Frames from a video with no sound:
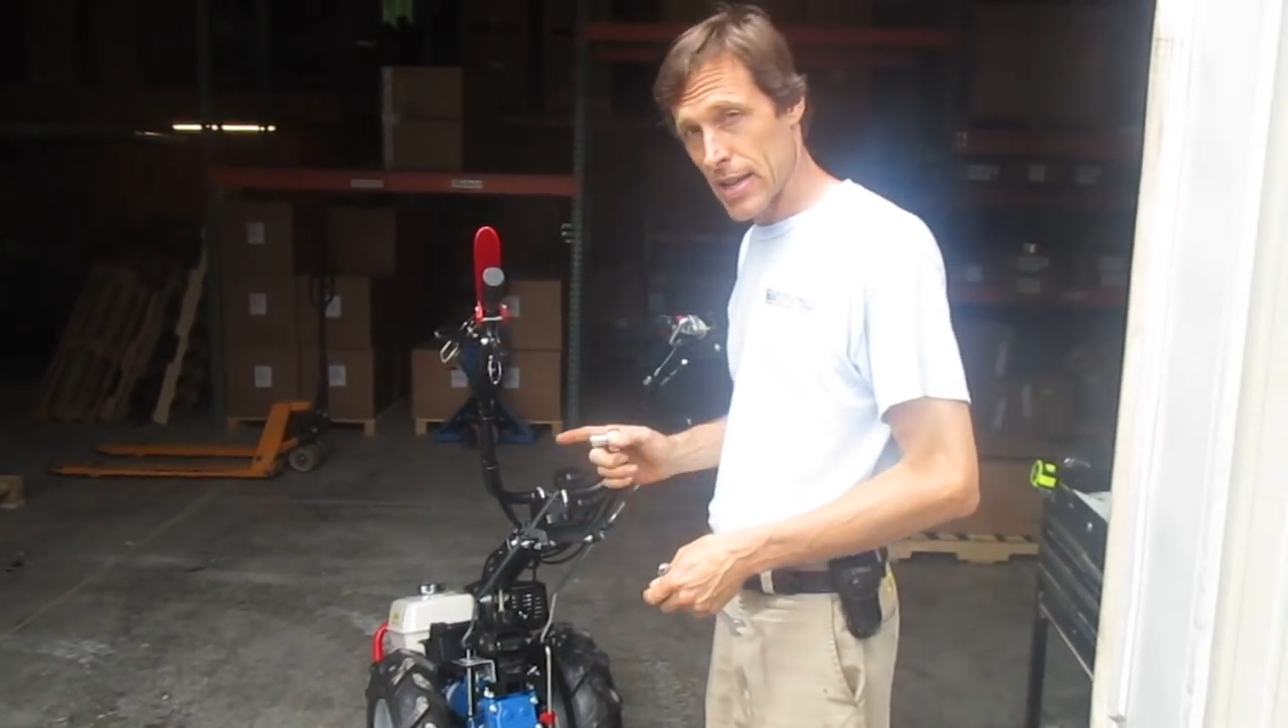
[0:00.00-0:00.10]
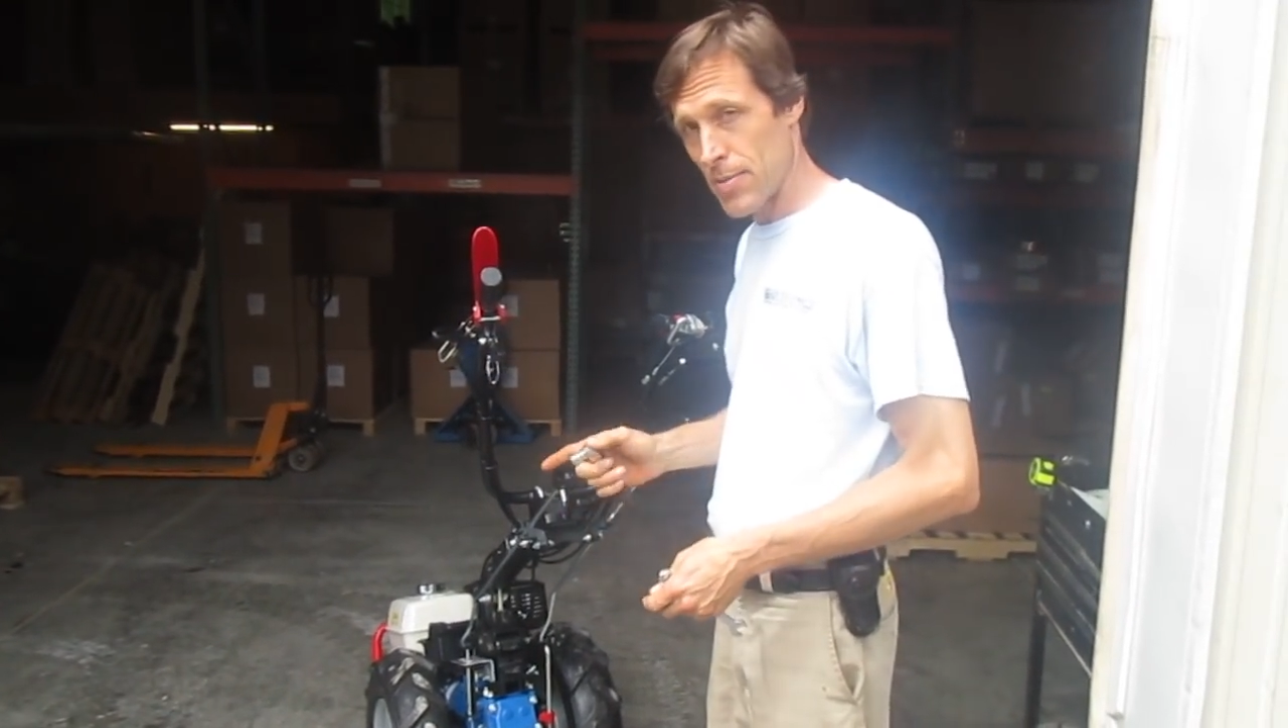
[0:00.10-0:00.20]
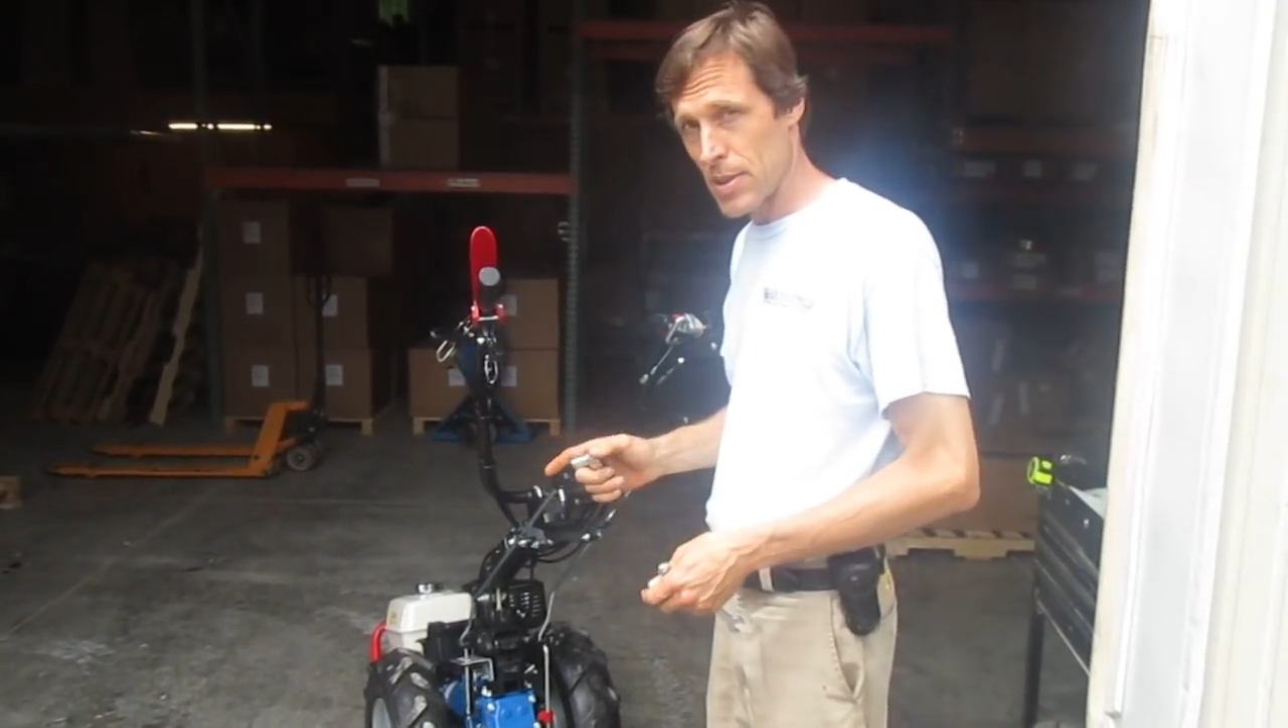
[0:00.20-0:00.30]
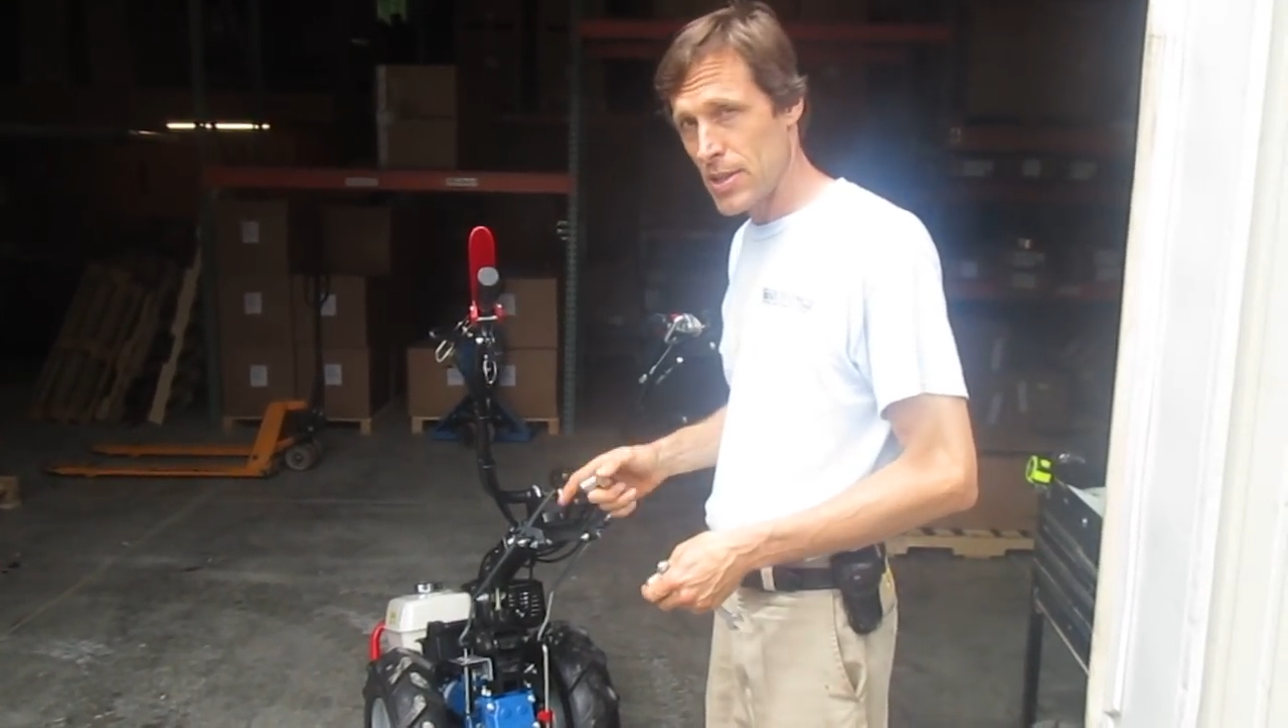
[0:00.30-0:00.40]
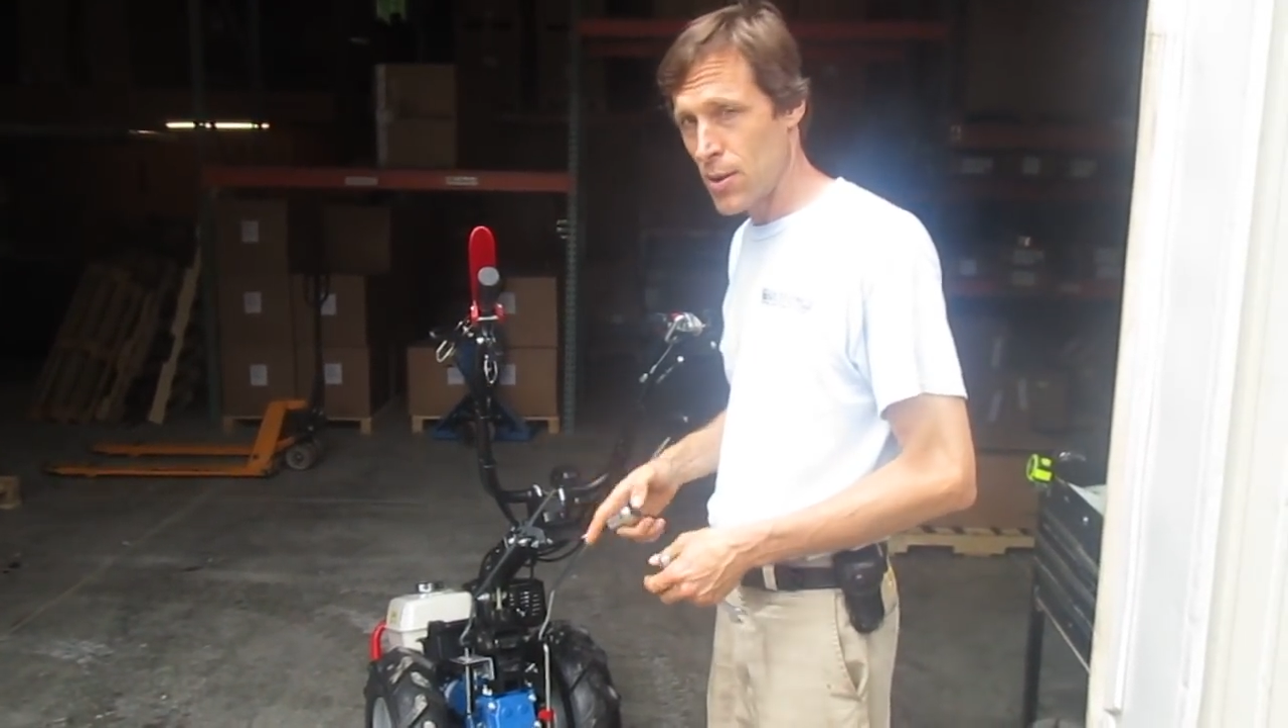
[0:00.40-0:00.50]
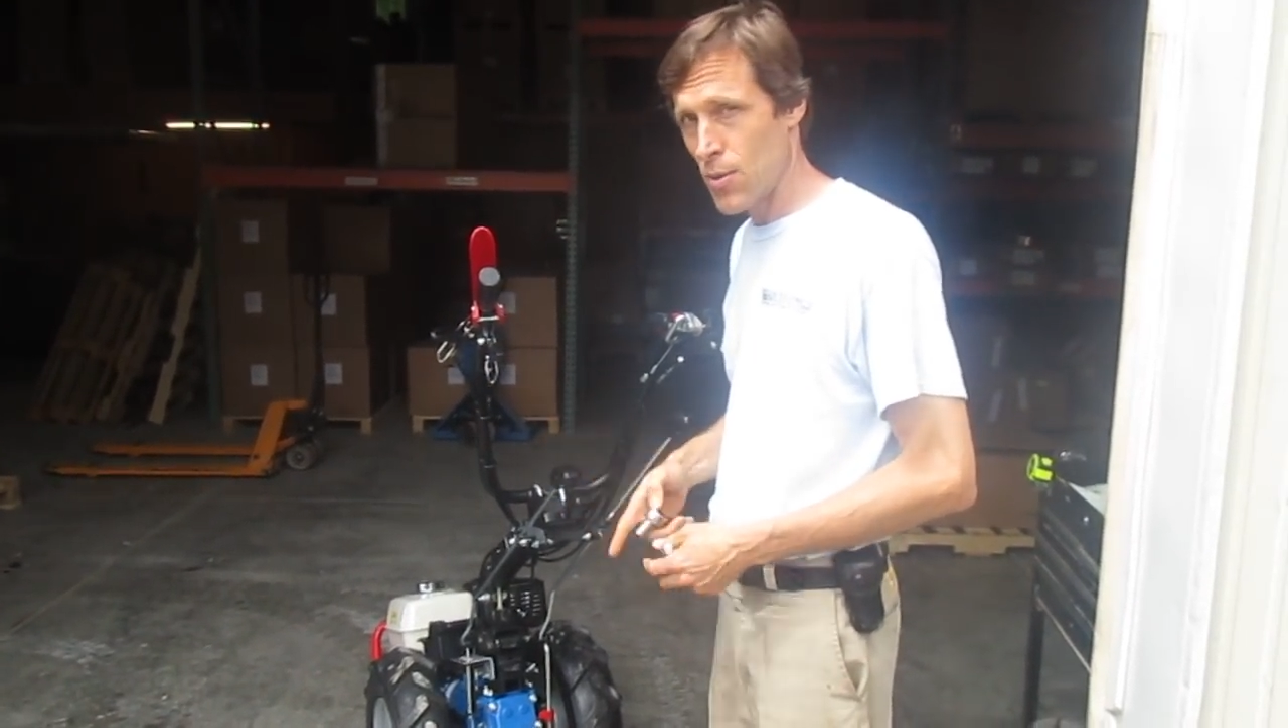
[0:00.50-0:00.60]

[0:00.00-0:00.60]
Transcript: up until